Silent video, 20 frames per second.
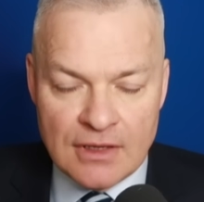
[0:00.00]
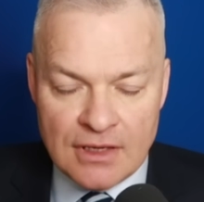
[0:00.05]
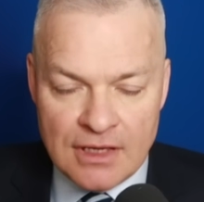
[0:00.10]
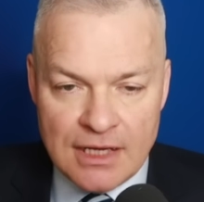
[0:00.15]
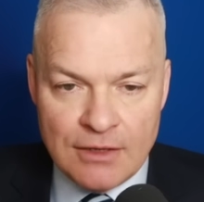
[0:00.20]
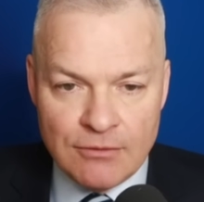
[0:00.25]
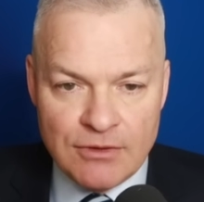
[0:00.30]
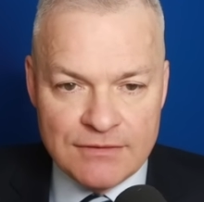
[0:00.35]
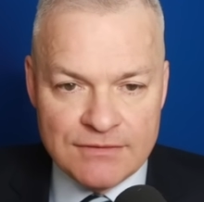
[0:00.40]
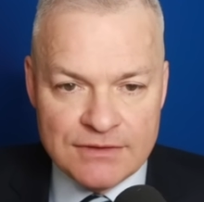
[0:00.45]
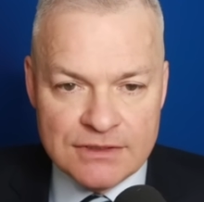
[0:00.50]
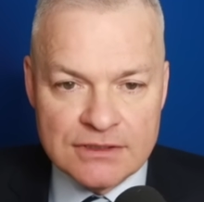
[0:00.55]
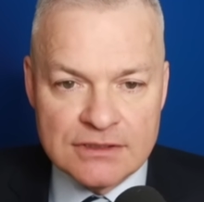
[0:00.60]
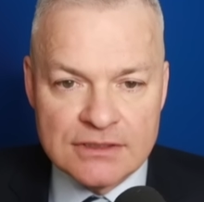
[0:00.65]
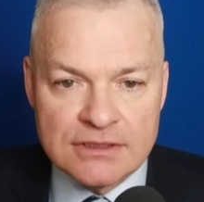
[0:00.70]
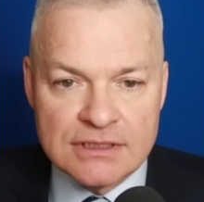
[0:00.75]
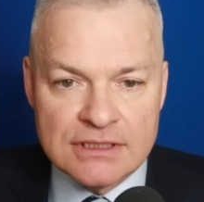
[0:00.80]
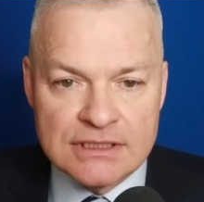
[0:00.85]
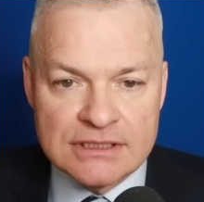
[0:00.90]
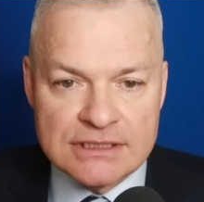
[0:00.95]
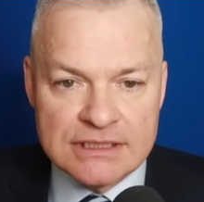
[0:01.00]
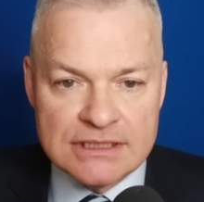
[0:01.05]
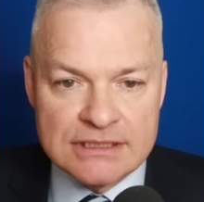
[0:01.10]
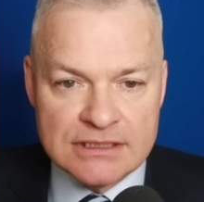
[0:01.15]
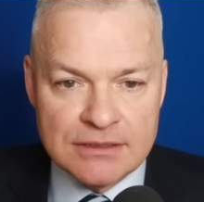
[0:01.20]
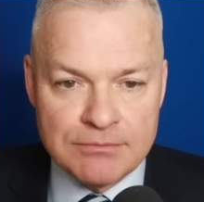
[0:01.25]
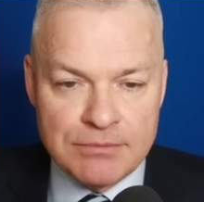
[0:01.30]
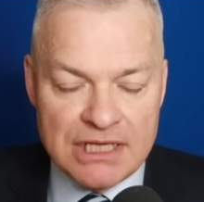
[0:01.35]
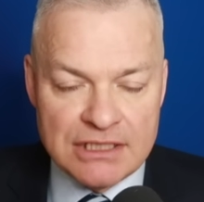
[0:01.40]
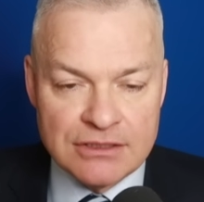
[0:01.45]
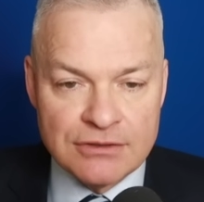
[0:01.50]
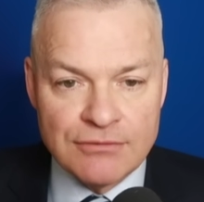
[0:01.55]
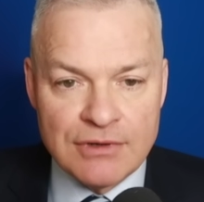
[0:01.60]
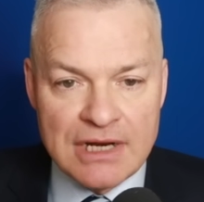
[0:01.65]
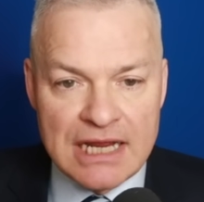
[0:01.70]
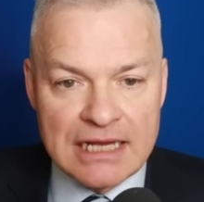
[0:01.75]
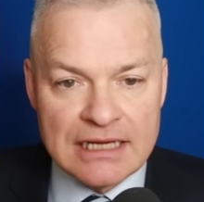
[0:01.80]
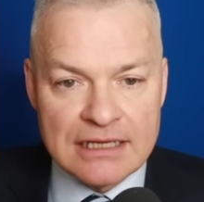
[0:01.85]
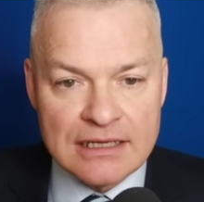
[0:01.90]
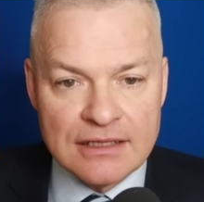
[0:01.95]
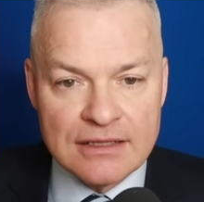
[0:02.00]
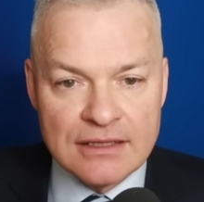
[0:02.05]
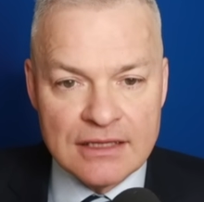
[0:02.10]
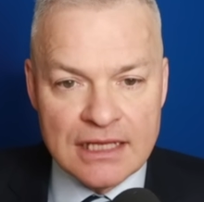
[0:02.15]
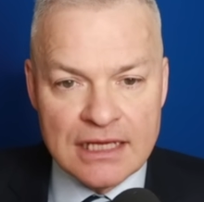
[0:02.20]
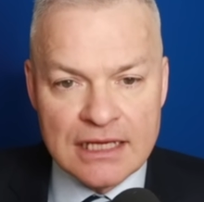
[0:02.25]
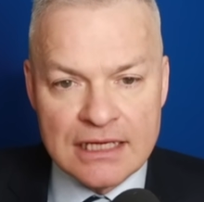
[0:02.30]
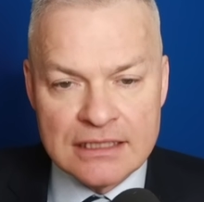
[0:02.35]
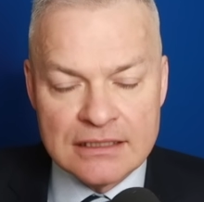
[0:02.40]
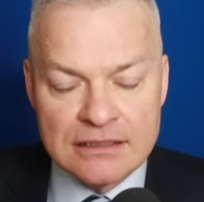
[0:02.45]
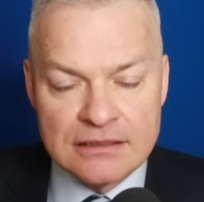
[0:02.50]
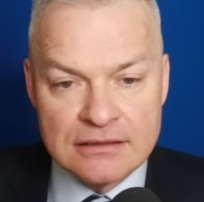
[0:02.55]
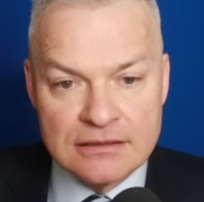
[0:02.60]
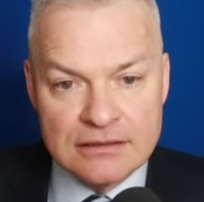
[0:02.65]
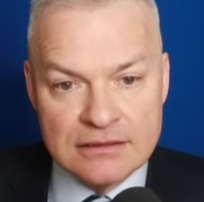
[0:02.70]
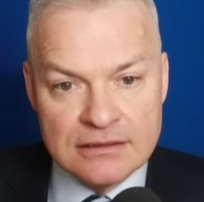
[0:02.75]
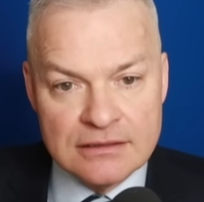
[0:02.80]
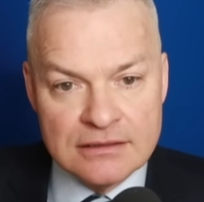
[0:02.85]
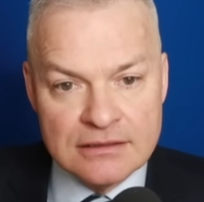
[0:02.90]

However, this is a better rack than